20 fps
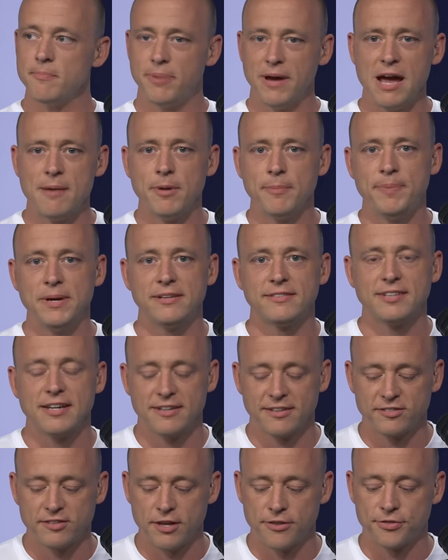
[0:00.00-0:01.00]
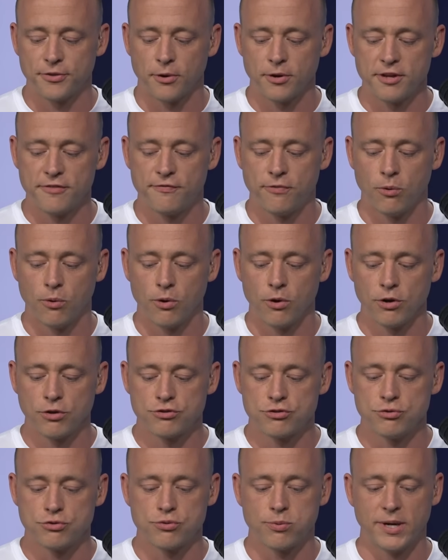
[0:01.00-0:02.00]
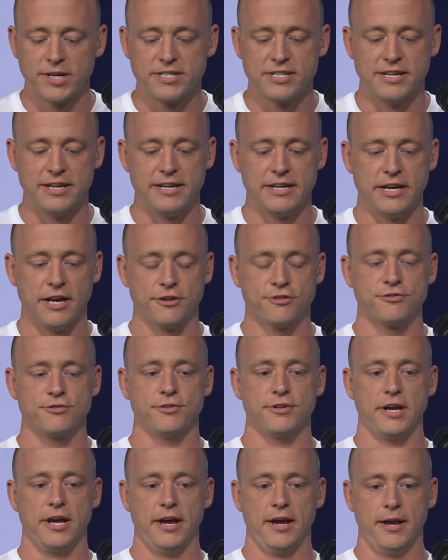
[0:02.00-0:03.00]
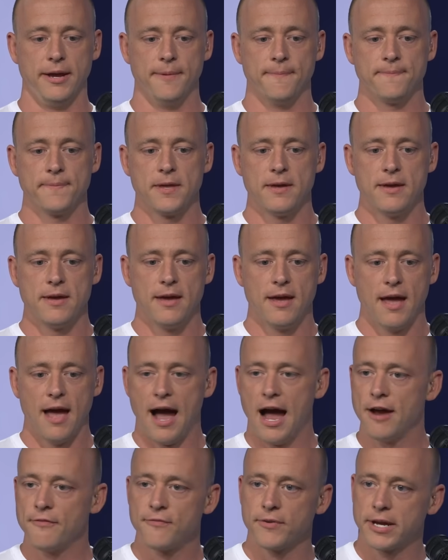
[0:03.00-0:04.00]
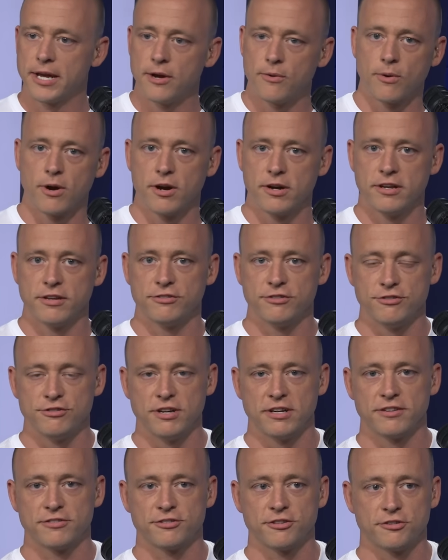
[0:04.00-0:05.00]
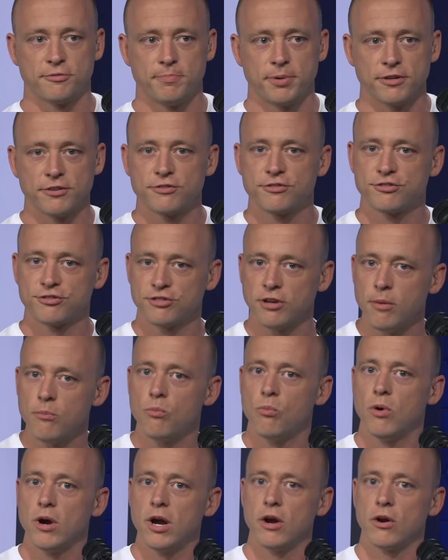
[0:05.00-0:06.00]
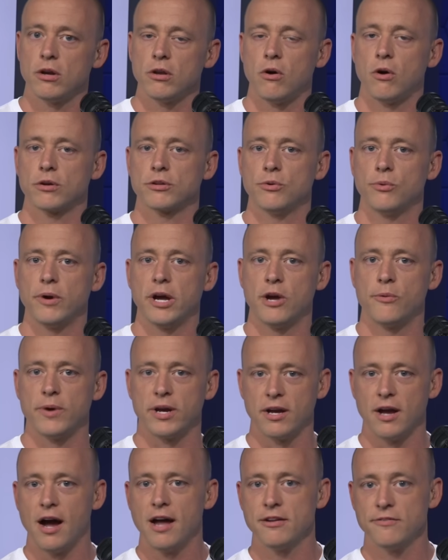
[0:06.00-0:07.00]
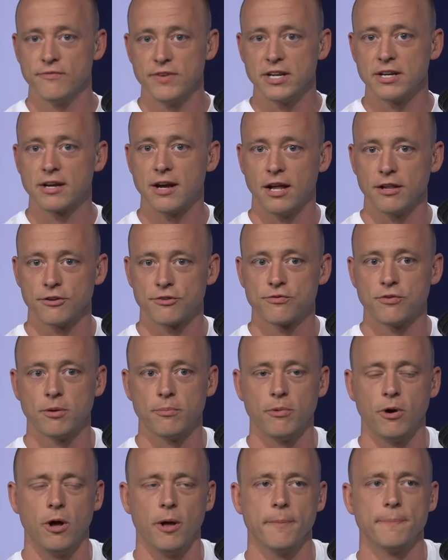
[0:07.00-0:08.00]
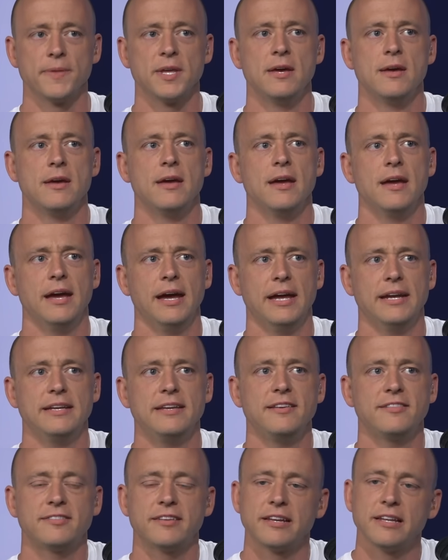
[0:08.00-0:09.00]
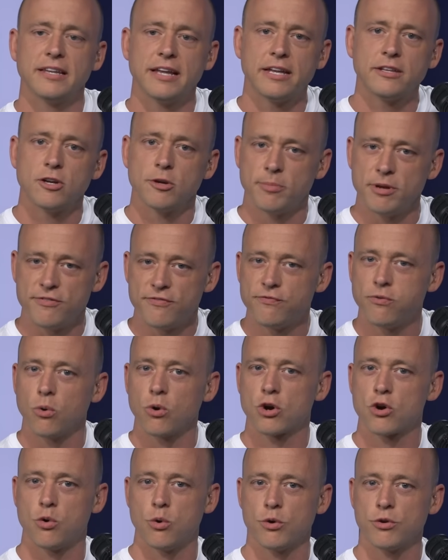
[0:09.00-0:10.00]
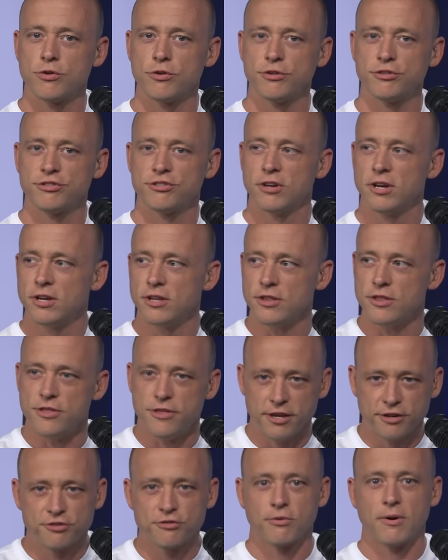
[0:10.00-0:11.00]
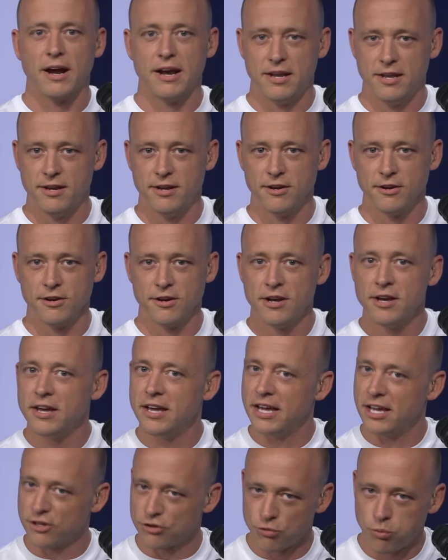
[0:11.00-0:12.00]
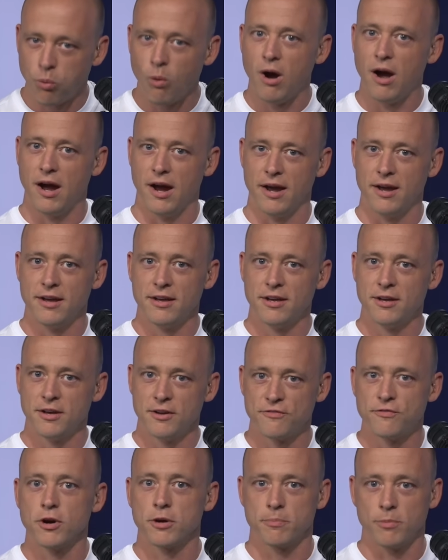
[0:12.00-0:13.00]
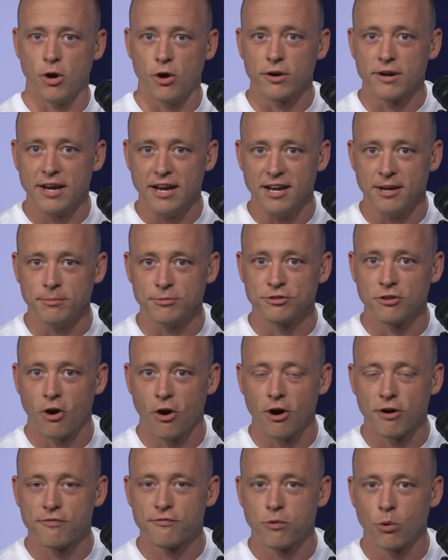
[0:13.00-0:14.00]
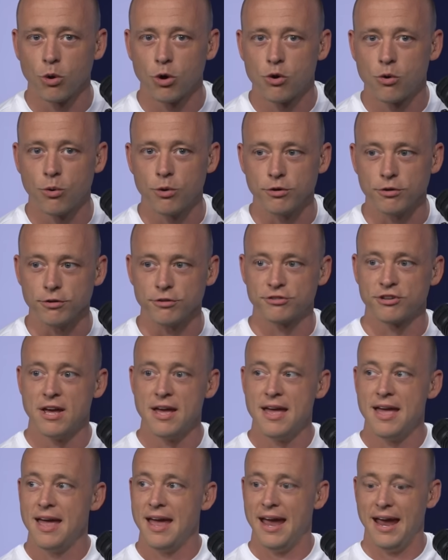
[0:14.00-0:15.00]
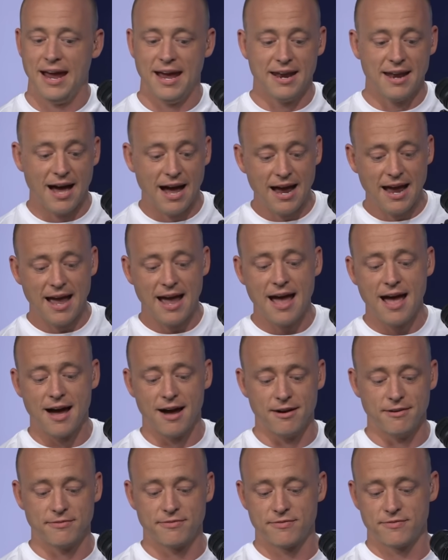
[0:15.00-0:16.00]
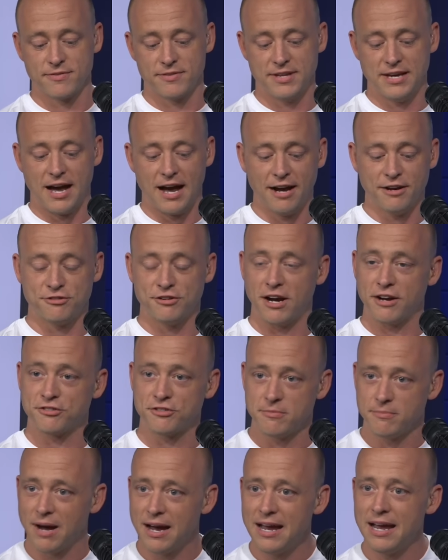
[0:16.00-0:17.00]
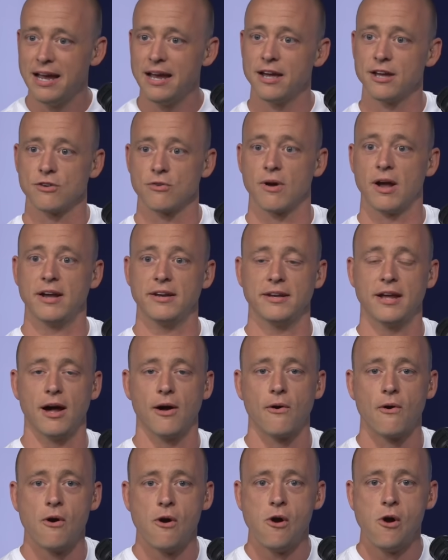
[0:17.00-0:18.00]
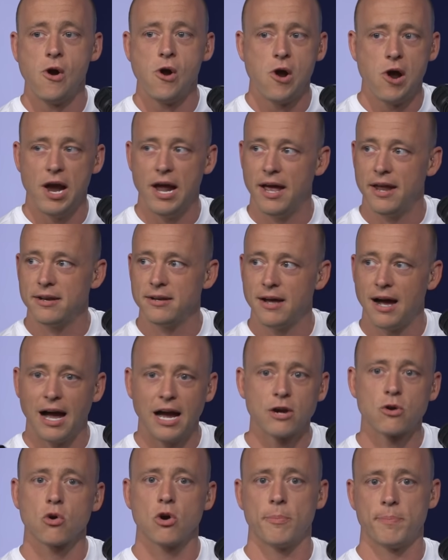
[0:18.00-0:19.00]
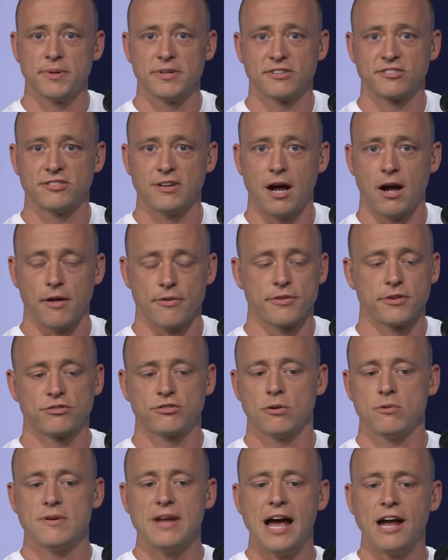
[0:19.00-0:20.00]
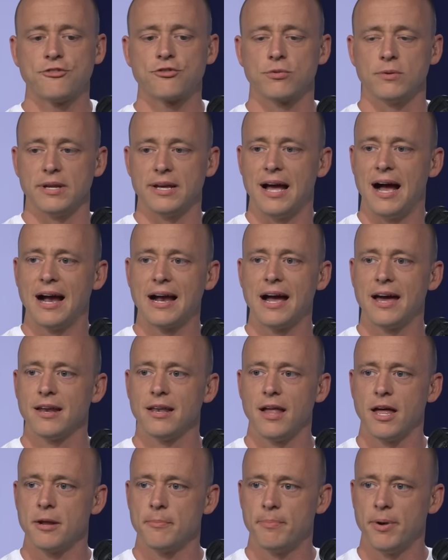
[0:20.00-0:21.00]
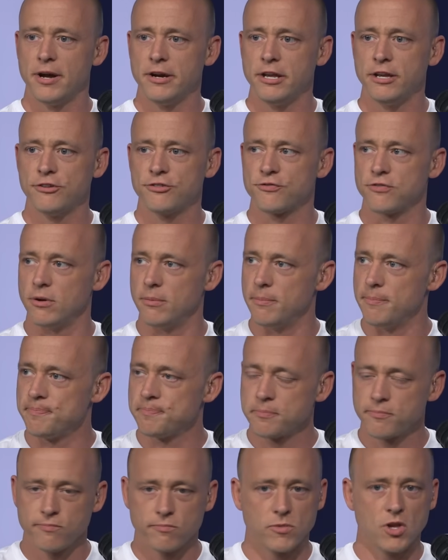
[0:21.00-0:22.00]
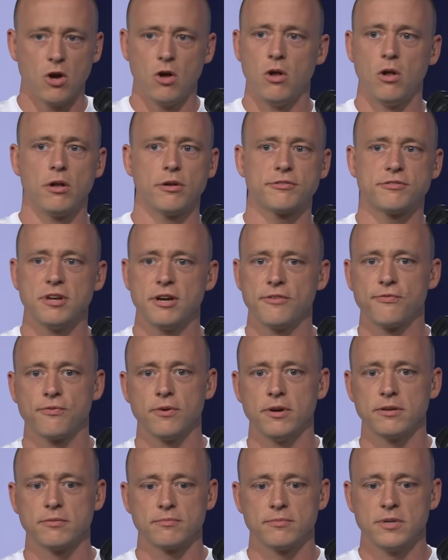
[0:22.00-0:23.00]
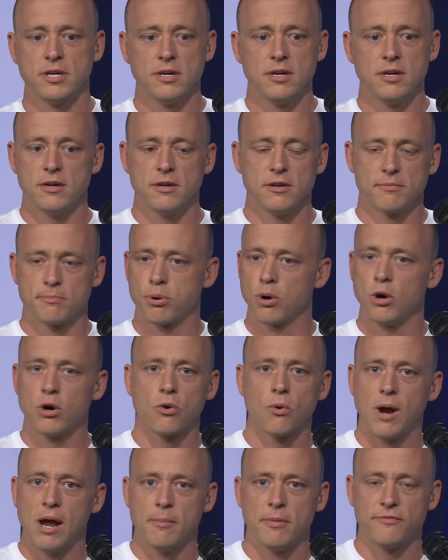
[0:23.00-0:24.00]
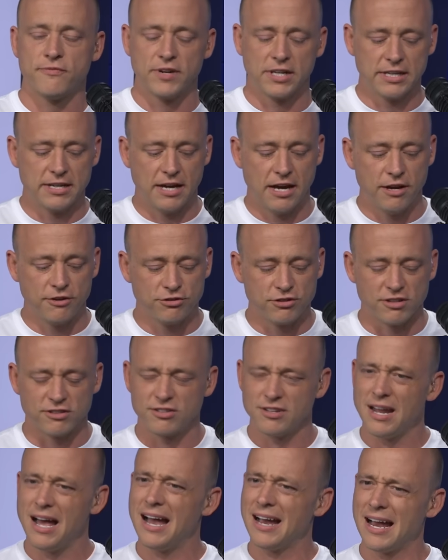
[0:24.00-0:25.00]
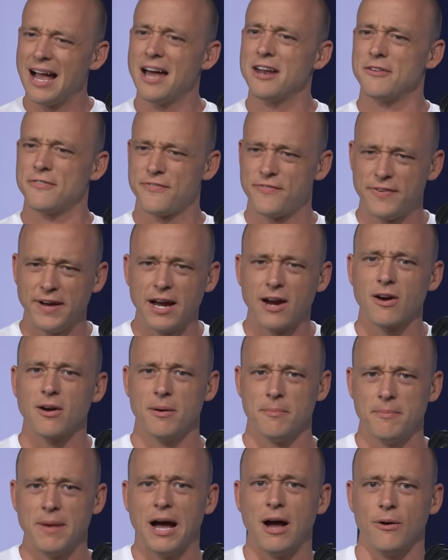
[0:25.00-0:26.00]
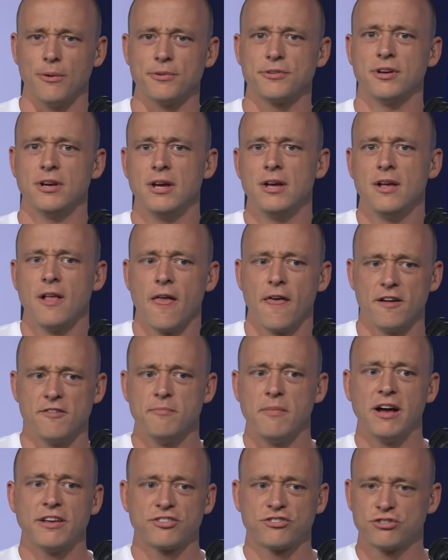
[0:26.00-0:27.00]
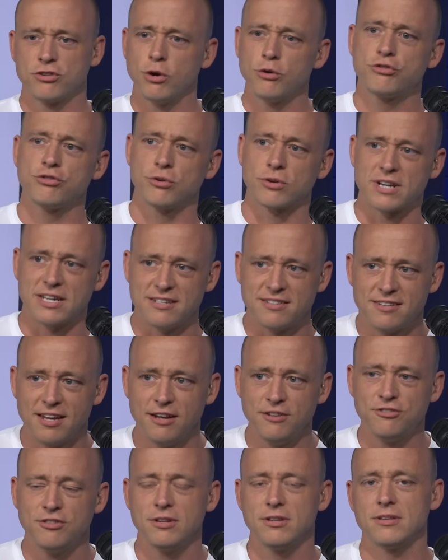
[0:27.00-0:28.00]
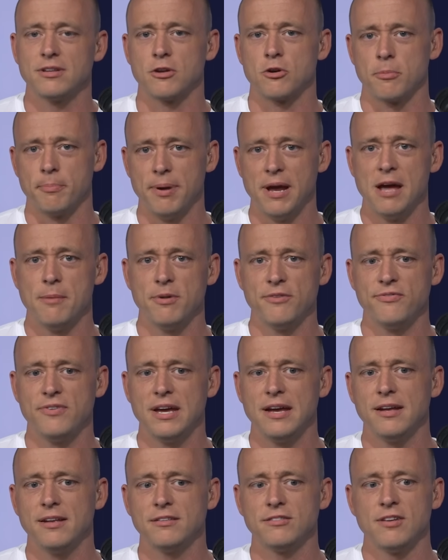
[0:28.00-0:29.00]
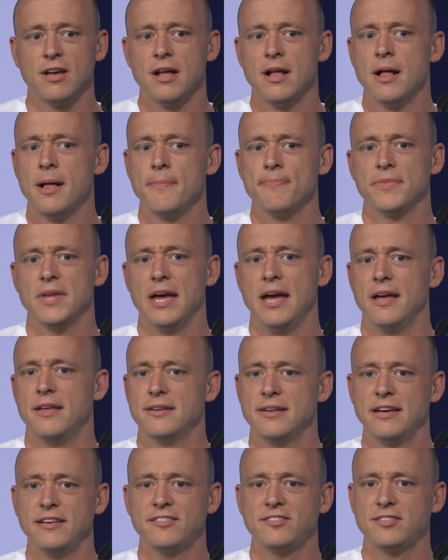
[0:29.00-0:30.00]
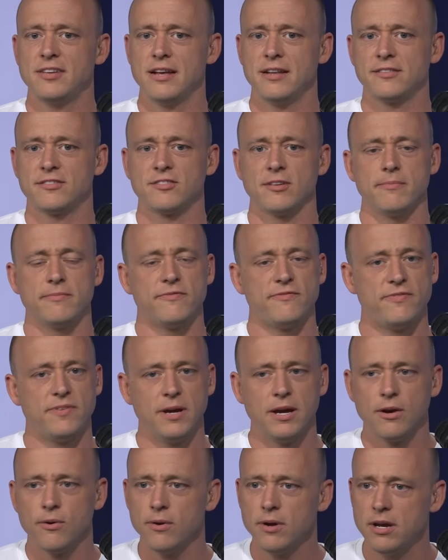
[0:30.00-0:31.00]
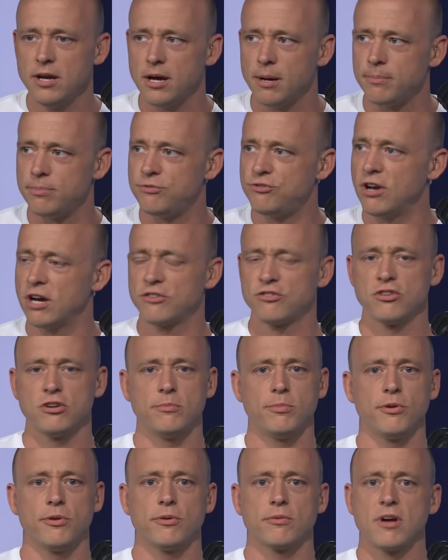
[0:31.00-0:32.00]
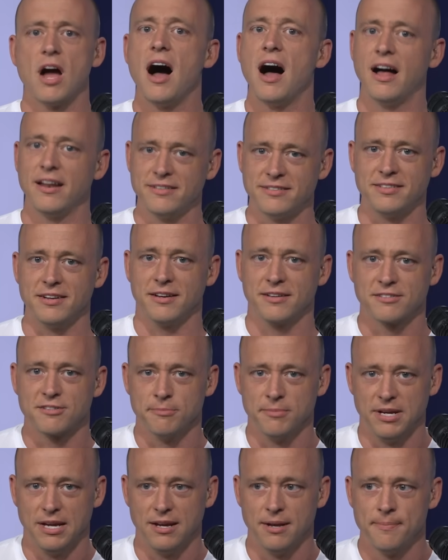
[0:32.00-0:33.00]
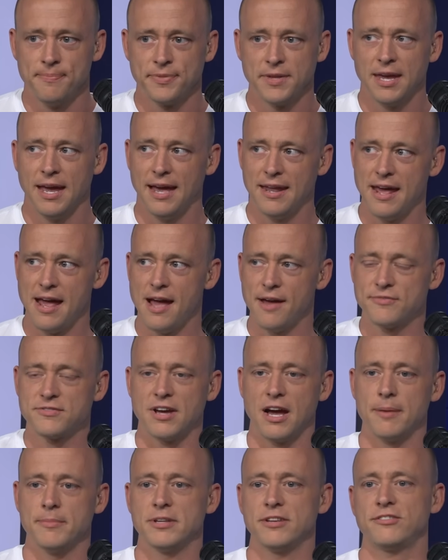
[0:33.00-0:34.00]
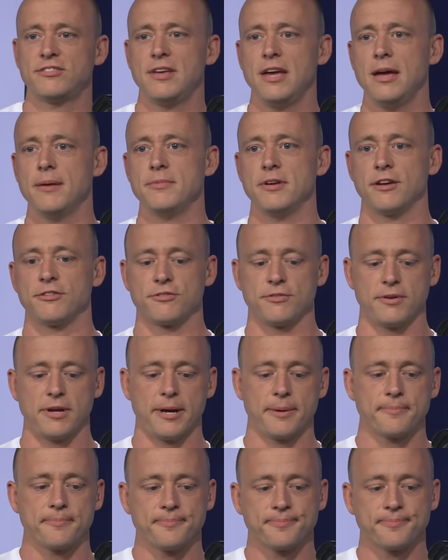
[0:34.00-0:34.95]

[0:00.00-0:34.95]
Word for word: Bama beat Tennessee 34 to 20 yesterday. I forget where it is in Genesis, but somewhere along the way when God invented college football and he said, let there be four quarters, this right here is why football games are four quarters. And I have the iJosh in my hand right now. And I grew up in the South. So naturally, I got a lot of buddies from all different program affiliations, and I got a fair amount of my social contingent that are Bama fans and they sent some very objectionable content to me at halftime of this game yesterday.